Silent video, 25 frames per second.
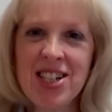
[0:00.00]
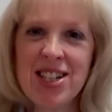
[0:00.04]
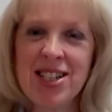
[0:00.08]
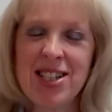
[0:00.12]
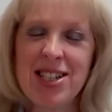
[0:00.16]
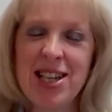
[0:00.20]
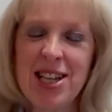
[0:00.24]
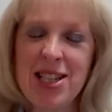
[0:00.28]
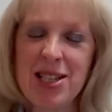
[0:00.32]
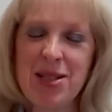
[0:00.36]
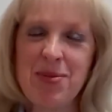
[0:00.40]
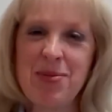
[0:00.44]

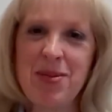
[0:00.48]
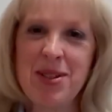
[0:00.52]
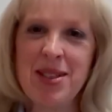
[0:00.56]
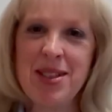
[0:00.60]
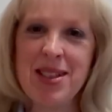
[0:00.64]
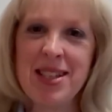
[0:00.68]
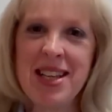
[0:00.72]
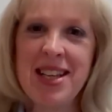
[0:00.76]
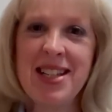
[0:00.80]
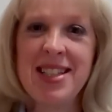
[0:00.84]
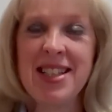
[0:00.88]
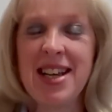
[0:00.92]

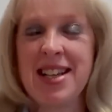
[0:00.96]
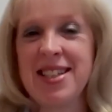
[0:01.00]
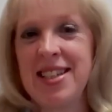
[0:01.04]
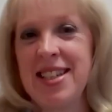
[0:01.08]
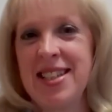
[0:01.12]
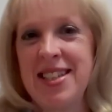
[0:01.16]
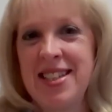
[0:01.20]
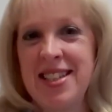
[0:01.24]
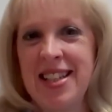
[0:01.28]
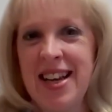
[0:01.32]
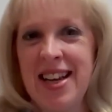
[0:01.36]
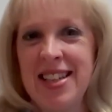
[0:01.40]
assessment is, as
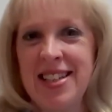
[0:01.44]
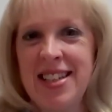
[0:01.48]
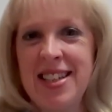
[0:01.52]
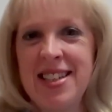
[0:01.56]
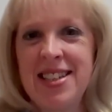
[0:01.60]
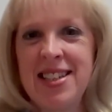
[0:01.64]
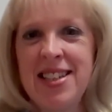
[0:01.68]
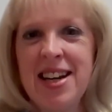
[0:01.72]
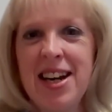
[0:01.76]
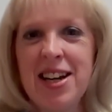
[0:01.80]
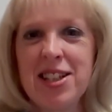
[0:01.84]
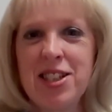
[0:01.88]
it says, it
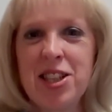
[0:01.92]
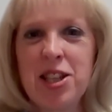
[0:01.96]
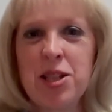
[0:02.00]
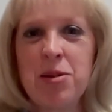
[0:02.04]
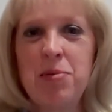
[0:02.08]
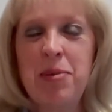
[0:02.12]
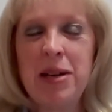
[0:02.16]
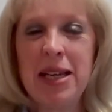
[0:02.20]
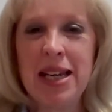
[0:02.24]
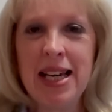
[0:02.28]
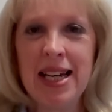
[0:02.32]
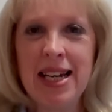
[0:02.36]
starts with the
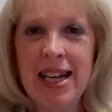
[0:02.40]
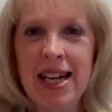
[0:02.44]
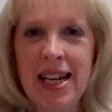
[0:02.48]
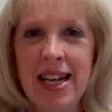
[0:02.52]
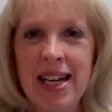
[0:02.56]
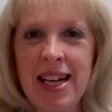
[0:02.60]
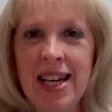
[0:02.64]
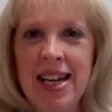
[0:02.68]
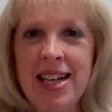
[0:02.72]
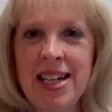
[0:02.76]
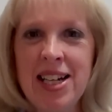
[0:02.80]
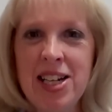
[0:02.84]

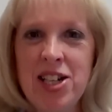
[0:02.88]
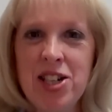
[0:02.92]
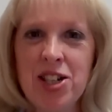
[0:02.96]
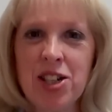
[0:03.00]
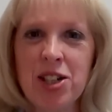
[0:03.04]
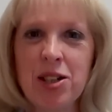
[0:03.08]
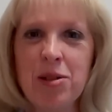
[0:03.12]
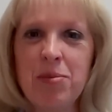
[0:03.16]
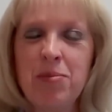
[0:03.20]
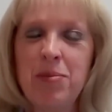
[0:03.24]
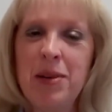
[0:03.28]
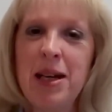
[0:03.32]
beginning,
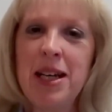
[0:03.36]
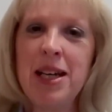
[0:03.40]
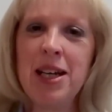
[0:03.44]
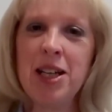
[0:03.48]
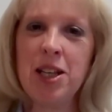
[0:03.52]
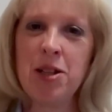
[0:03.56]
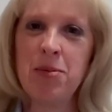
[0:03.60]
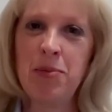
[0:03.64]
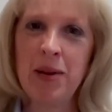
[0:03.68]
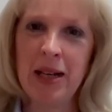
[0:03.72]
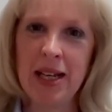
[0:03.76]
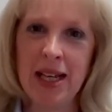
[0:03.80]
initial being at
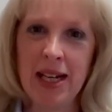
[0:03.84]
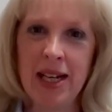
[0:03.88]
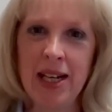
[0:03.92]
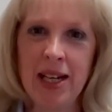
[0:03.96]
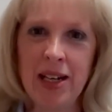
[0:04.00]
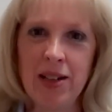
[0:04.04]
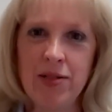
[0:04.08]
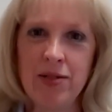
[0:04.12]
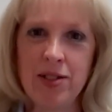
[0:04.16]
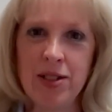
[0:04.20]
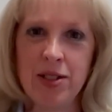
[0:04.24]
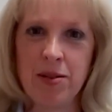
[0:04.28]
the
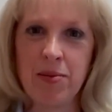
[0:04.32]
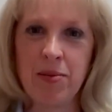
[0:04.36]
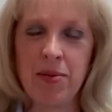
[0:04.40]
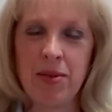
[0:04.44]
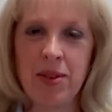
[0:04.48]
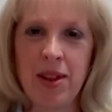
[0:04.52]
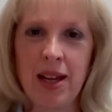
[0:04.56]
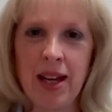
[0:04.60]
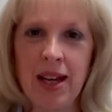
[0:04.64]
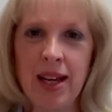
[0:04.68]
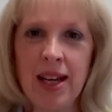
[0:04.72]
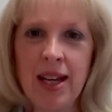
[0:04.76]
beginning of
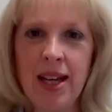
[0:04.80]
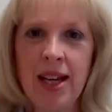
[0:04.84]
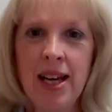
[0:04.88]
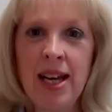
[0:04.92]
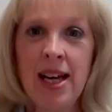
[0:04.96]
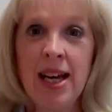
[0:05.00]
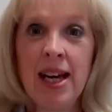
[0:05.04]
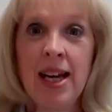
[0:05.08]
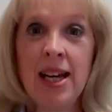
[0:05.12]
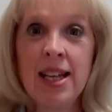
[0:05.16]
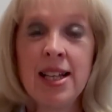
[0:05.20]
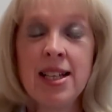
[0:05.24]
something.
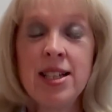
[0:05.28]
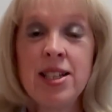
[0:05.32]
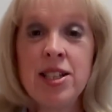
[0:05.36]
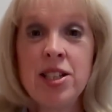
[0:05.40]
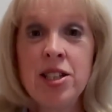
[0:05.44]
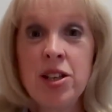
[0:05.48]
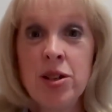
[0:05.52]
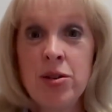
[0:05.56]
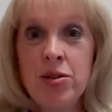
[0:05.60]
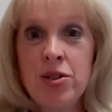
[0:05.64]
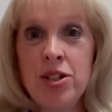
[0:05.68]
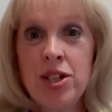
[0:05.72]
This is
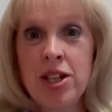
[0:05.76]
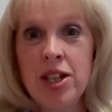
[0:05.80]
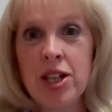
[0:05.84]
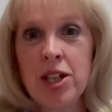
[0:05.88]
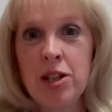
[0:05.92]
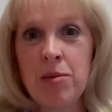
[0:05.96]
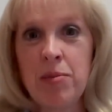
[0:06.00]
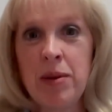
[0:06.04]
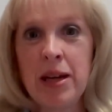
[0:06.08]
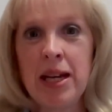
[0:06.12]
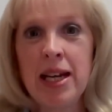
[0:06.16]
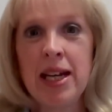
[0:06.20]
usually at
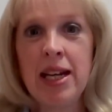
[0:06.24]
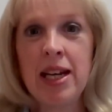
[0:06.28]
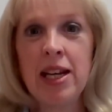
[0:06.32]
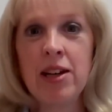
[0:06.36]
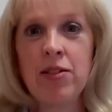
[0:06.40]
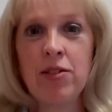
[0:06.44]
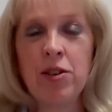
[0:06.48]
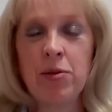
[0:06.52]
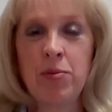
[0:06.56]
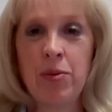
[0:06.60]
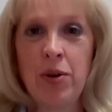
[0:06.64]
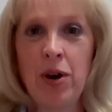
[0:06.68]
the beginning
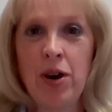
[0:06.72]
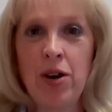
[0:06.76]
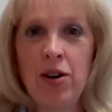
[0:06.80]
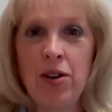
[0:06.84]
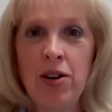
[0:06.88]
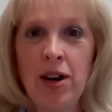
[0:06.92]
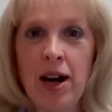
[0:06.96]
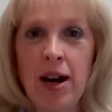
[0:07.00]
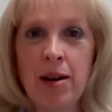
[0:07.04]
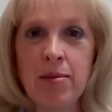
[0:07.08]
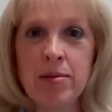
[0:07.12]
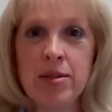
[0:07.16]
of the
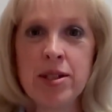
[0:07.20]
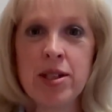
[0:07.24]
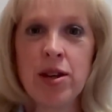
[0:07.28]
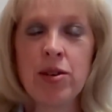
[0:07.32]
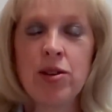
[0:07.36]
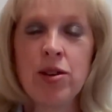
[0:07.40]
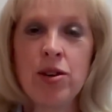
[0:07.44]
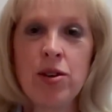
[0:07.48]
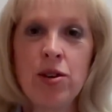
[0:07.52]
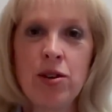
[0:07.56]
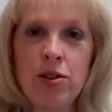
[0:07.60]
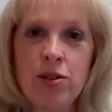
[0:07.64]
programme so
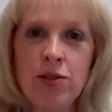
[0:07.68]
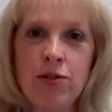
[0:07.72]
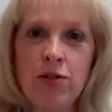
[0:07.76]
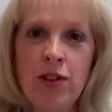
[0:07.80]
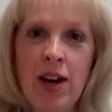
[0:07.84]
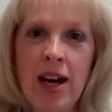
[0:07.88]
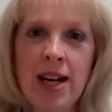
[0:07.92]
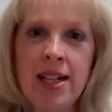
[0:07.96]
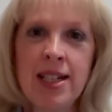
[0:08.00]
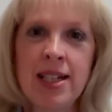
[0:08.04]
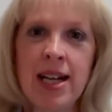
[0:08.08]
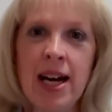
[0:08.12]
that you can
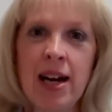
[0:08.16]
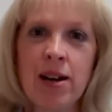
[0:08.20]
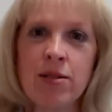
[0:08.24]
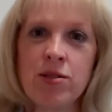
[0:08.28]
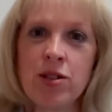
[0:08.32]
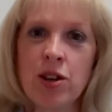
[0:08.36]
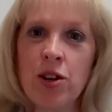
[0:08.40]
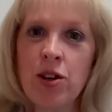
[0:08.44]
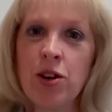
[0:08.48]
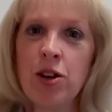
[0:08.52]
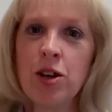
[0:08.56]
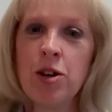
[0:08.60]
find out
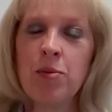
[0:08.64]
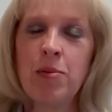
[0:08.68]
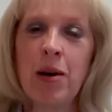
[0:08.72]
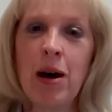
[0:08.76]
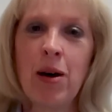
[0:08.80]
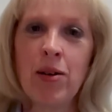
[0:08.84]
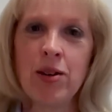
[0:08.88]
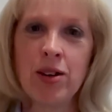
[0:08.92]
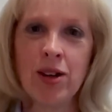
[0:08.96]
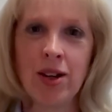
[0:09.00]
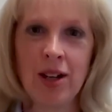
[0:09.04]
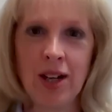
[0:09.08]
all
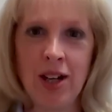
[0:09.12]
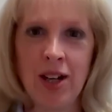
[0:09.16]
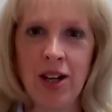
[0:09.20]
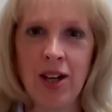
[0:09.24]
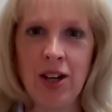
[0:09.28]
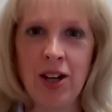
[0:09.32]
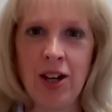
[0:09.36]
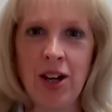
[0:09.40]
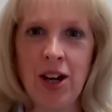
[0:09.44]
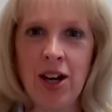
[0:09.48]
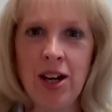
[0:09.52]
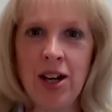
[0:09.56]
about your
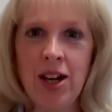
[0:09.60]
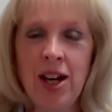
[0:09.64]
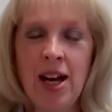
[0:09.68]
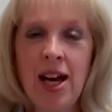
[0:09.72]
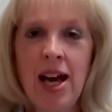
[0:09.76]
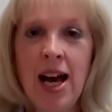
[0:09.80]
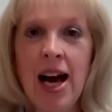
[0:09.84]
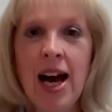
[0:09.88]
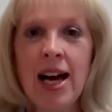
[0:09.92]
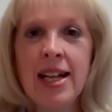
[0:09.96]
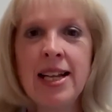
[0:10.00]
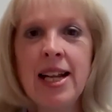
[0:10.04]
learner
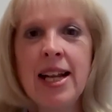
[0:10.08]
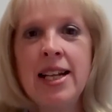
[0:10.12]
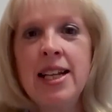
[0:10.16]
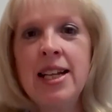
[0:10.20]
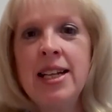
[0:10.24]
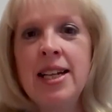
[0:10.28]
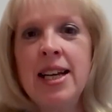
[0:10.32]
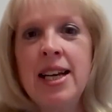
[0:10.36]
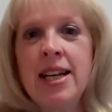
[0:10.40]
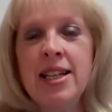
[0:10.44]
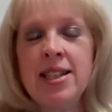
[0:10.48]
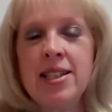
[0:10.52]
and any
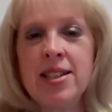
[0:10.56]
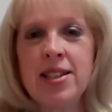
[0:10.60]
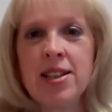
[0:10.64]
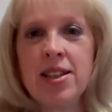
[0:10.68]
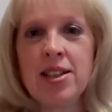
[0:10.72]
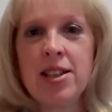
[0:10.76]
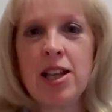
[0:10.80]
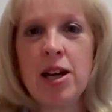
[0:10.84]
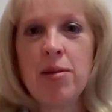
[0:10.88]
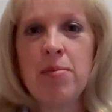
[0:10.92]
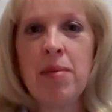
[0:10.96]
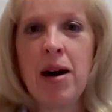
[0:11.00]
needs
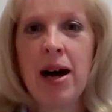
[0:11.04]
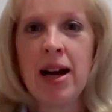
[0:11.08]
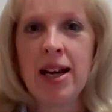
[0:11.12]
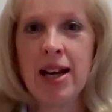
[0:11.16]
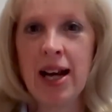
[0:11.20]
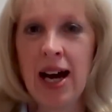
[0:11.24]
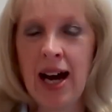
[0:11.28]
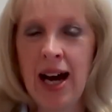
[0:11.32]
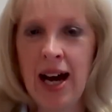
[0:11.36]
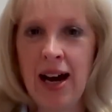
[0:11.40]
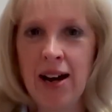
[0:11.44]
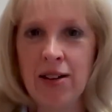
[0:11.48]
that they might
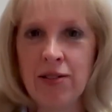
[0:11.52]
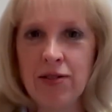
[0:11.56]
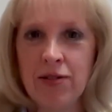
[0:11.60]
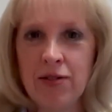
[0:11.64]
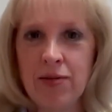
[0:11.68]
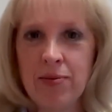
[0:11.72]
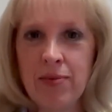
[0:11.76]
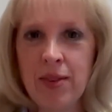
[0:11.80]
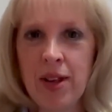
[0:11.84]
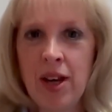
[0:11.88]
have.